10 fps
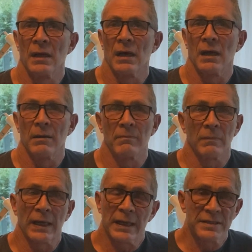
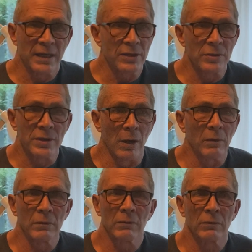Like I said, you
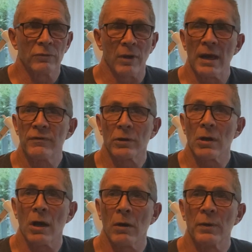don't drive your
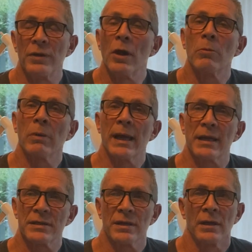car with no
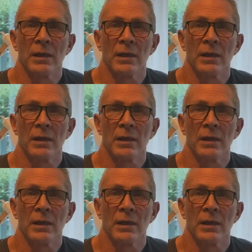brakes.